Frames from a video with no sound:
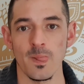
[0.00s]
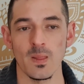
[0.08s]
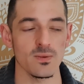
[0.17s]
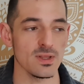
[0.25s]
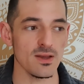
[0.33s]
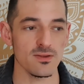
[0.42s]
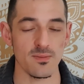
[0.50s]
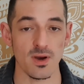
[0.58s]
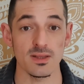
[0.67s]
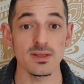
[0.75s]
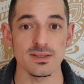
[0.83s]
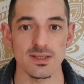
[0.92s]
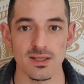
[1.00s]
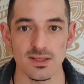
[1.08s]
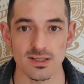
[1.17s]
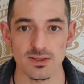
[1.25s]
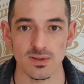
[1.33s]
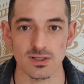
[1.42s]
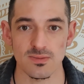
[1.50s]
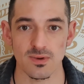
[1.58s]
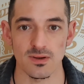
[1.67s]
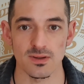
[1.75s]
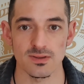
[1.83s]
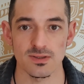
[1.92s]
Without the mind, there's nothing to
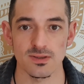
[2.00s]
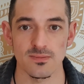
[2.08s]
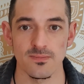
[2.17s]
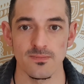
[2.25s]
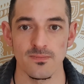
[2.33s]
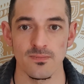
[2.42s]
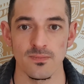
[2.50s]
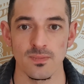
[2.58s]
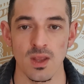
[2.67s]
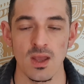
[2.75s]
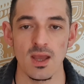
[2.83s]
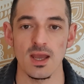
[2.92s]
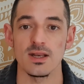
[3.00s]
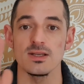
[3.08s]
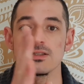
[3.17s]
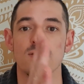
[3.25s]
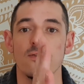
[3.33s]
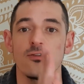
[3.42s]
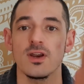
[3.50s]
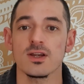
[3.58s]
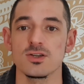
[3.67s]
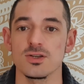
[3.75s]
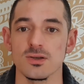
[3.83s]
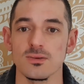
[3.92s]
experience. And it's the
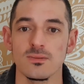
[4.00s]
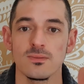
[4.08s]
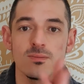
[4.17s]
friction